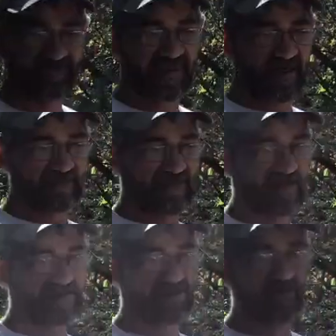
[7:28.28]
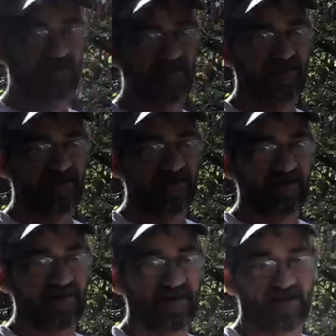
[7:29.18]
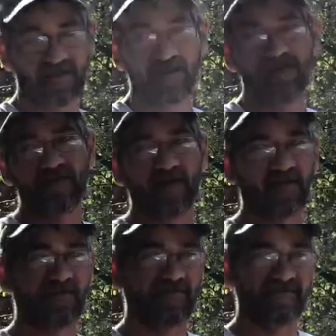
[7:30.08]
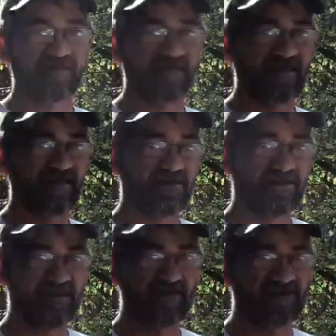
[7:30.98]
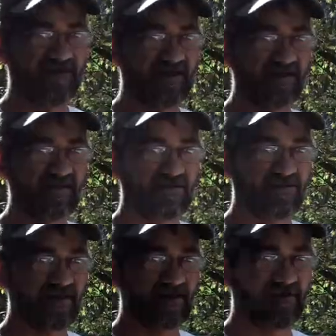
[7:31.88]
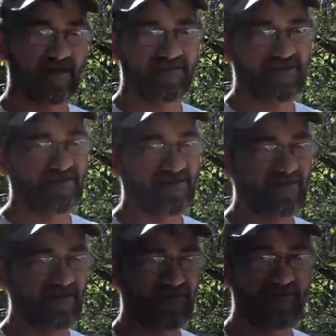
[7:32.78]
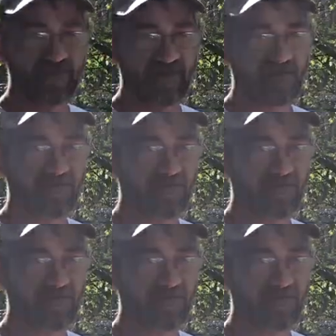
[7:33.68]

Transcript: that much. I wouldn't say that you need a face shield. I mean, if you really,